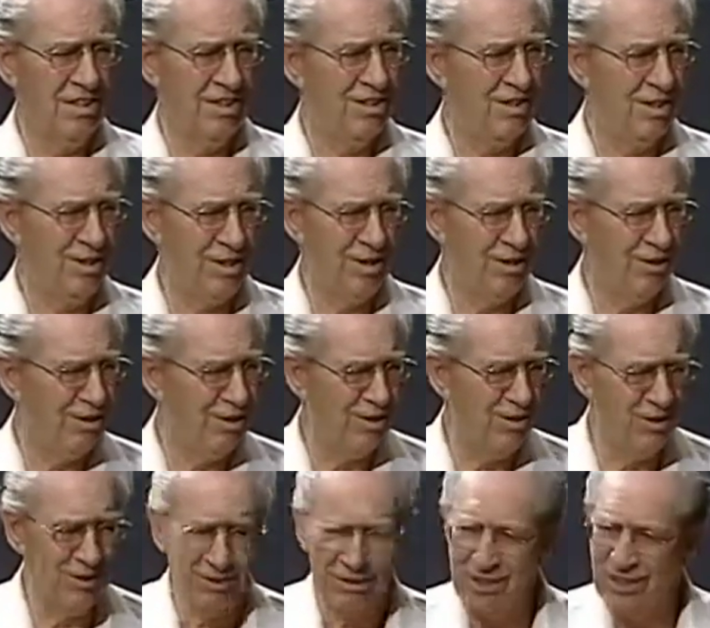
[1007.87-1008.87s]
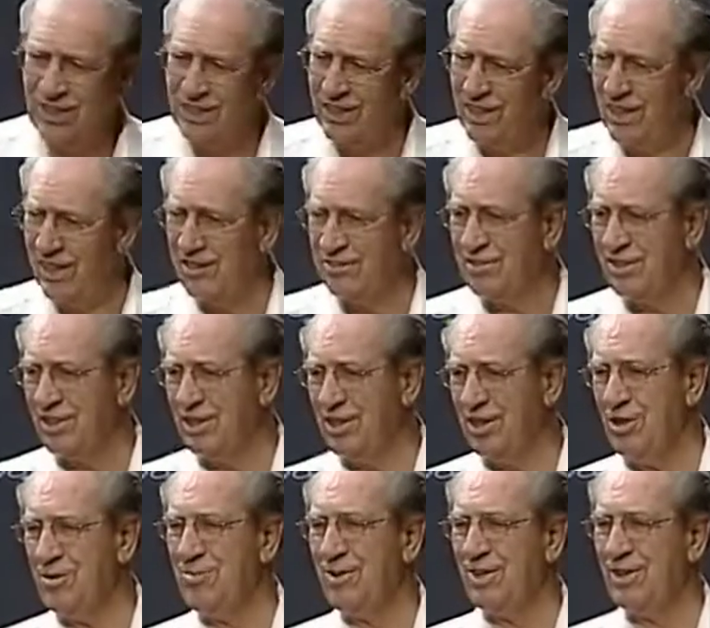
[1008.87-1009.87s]
No, Luke didn't have to
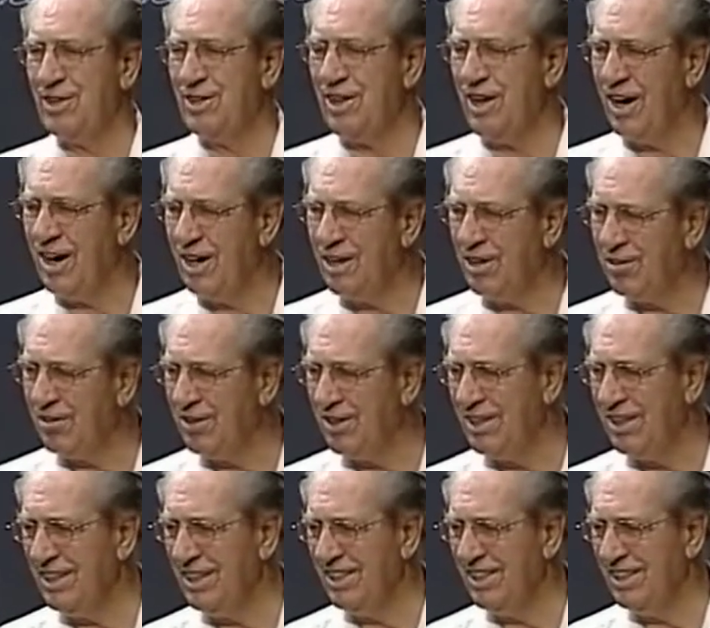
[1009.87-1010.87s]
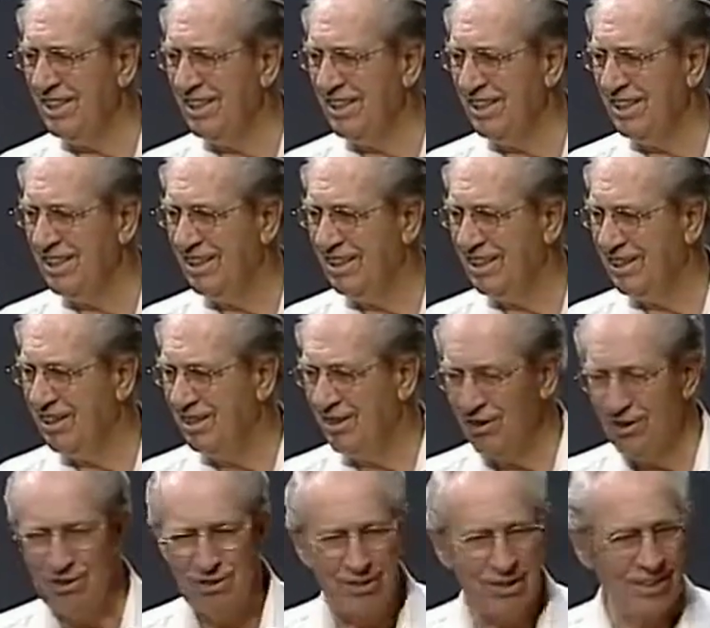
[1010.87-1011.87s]
keep a diary.
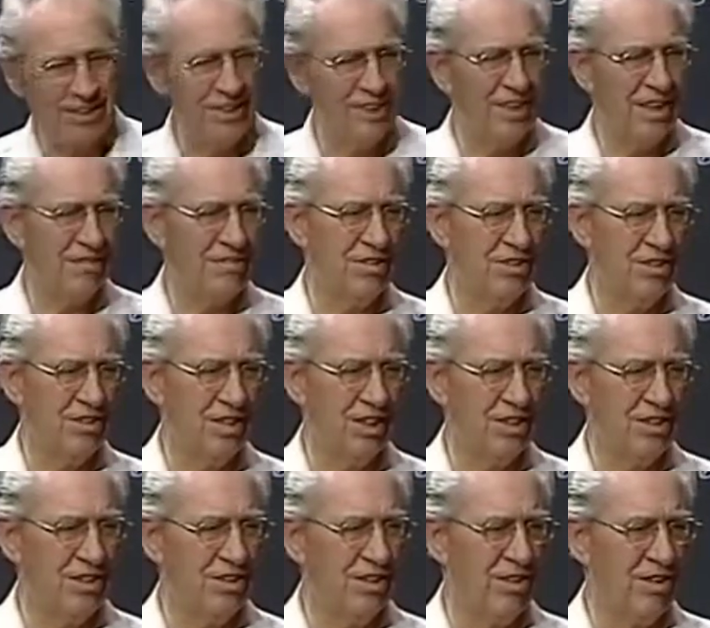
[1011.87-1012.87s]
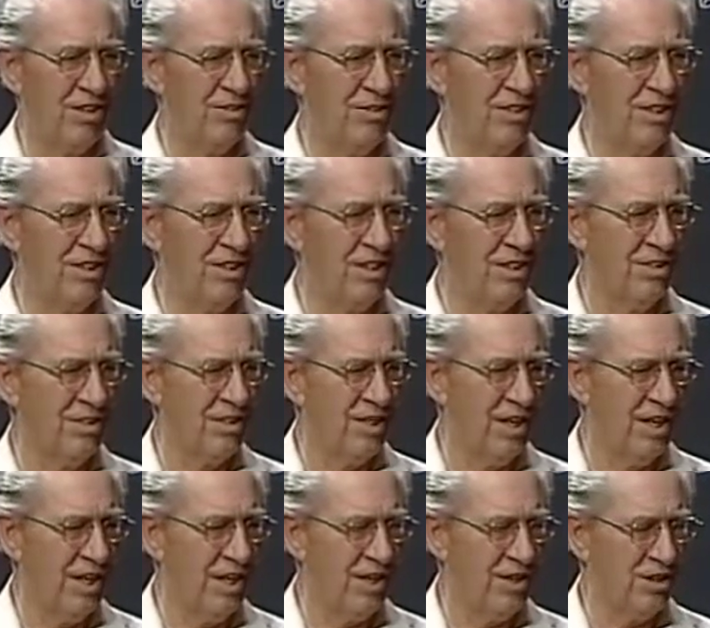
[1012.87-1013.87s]
Luke didn't have to chase all over the
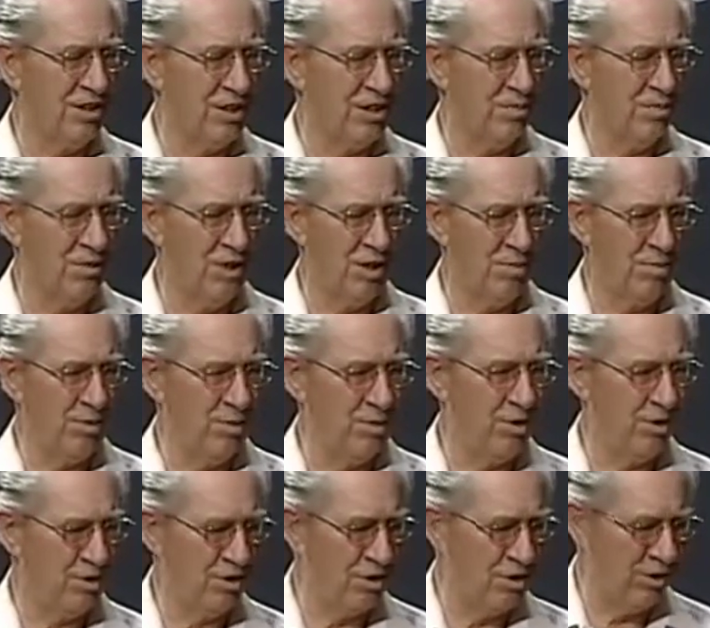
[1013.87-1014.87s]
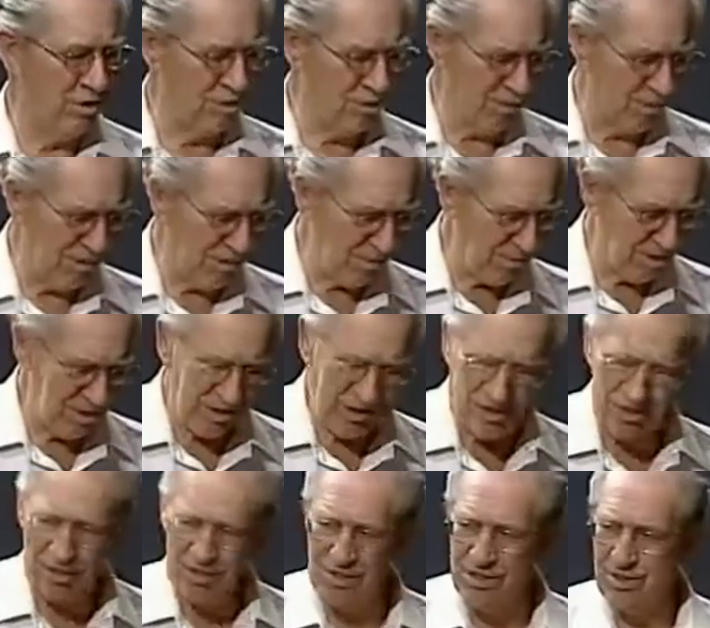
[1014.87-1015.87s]
country asking people, well, do you remember
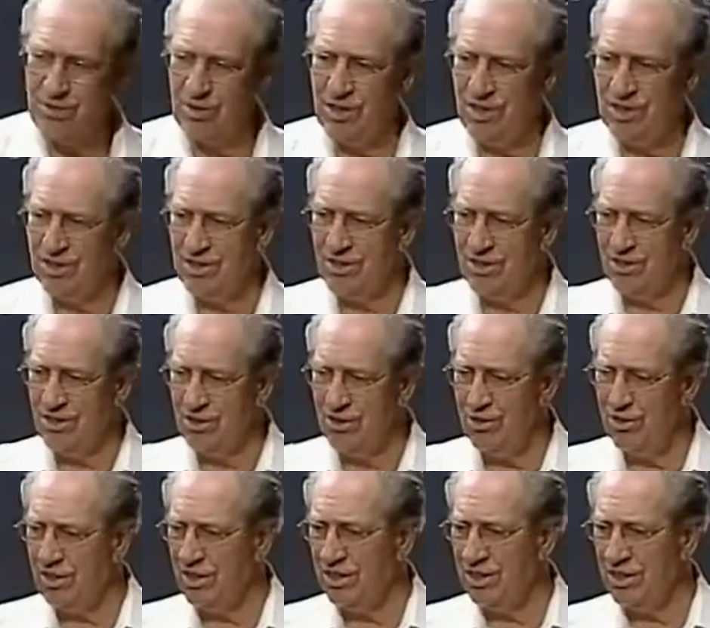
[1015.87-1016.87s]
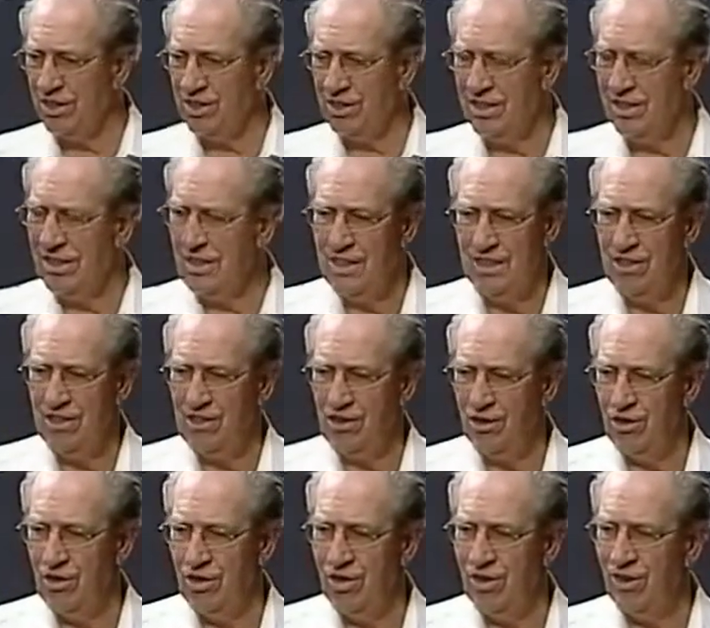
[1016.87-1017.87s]
this situation? Do you continue?
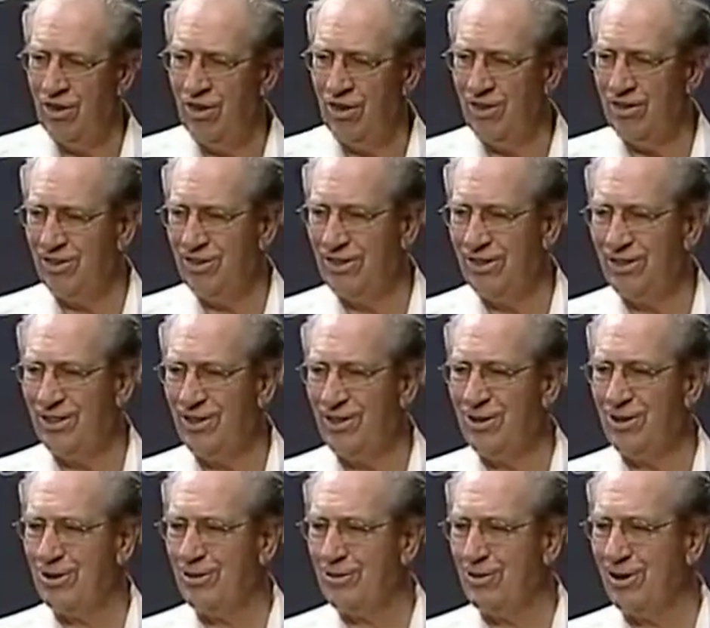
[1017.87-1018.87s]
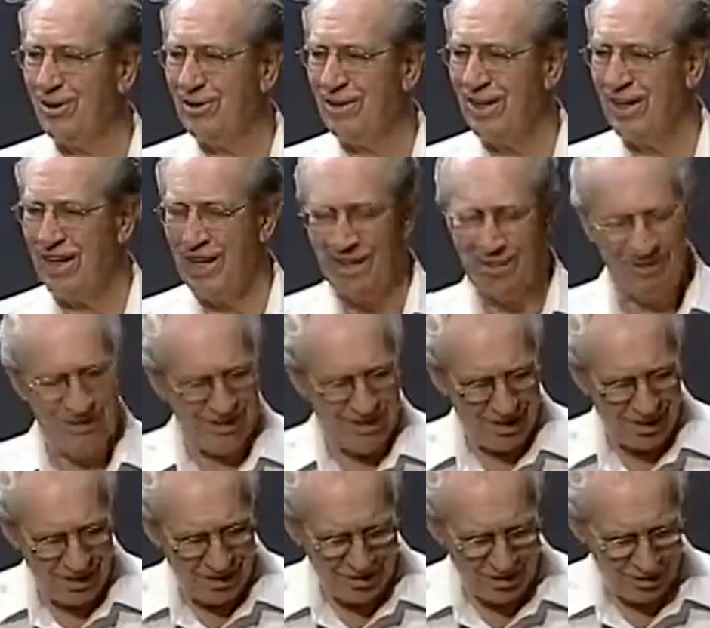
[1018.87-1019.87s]
No, Luke wrote how?
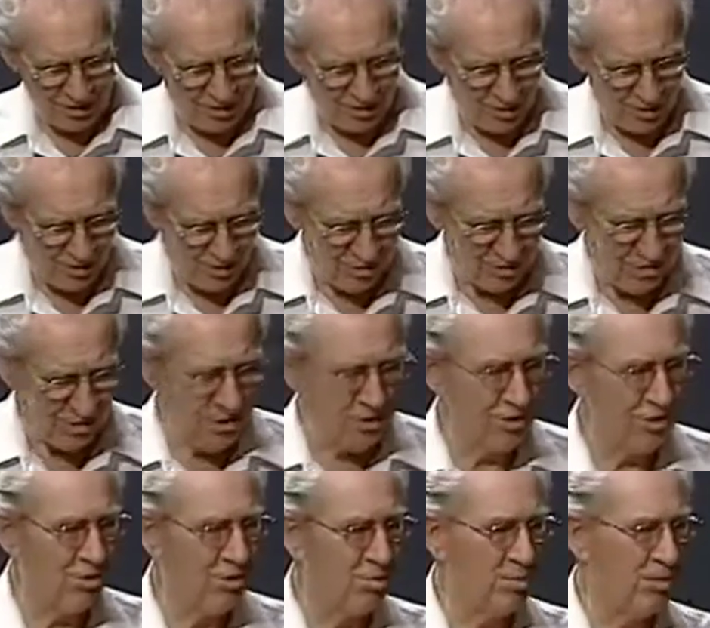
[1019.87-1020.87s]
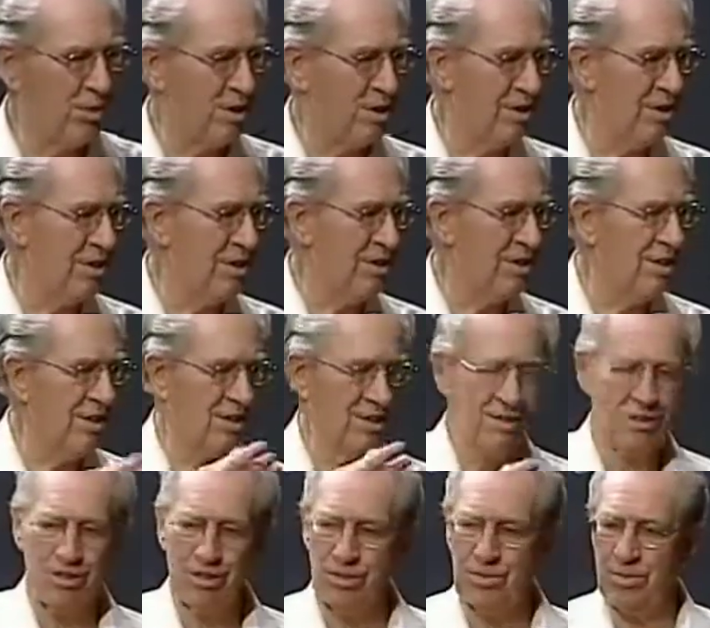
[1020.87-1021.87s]
As the Holy Spirit
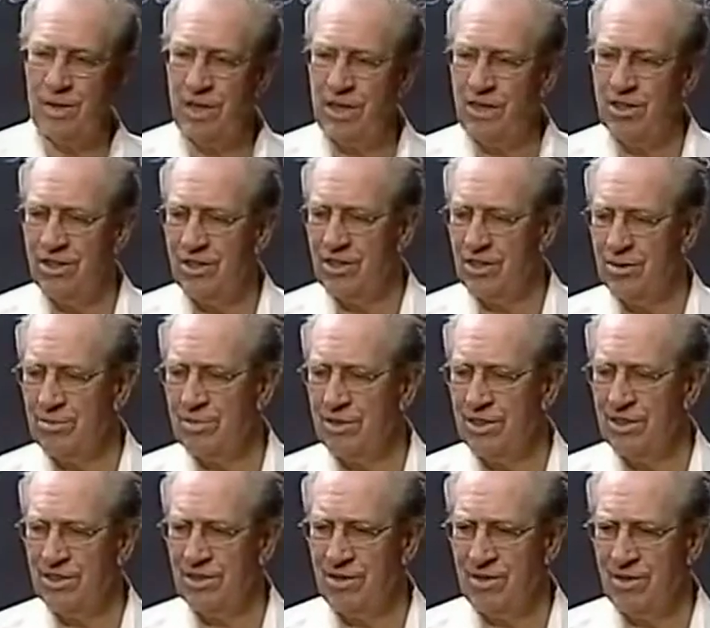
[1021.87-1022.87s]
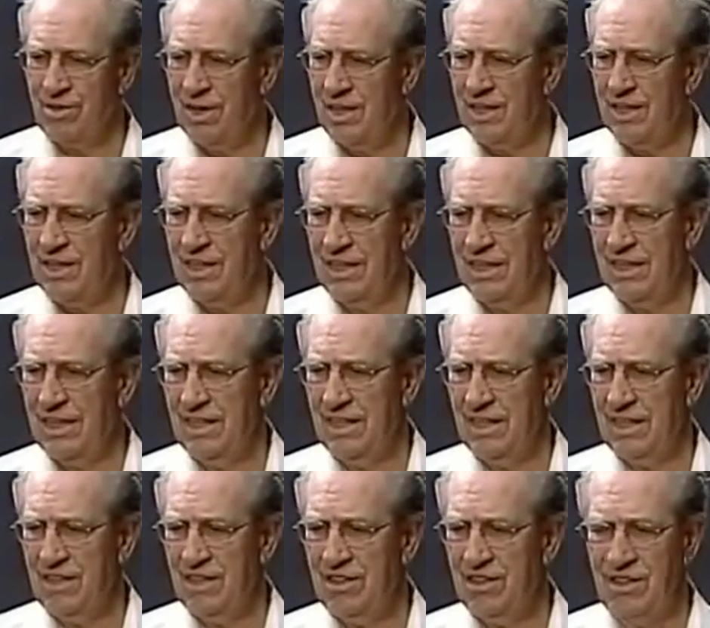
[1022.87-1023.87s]
inspired him to write.
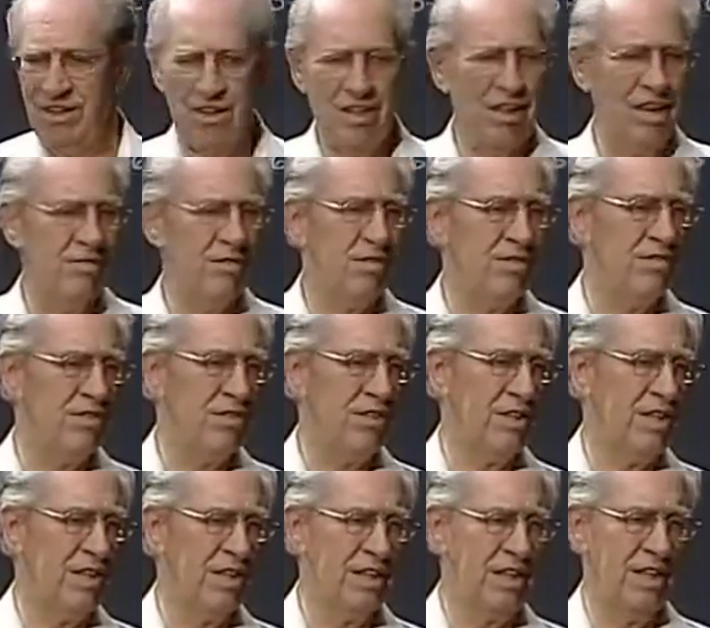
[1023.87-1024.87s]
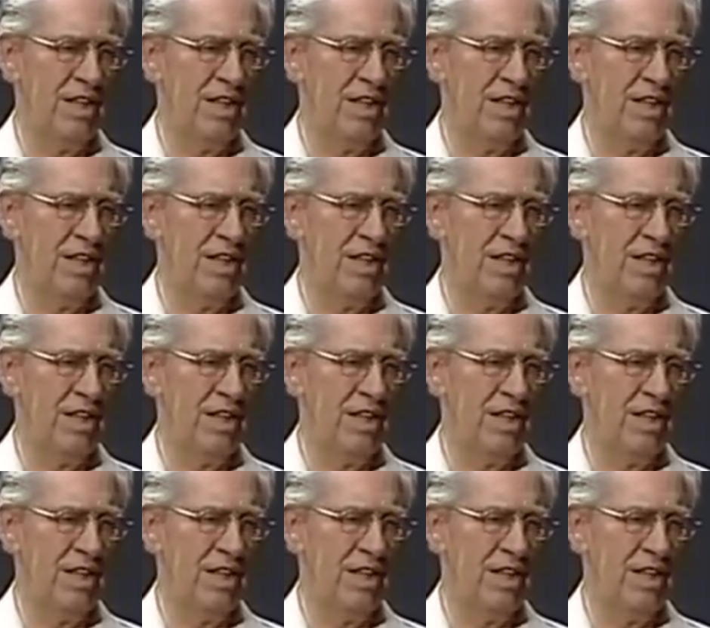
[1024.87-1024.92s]
And never forget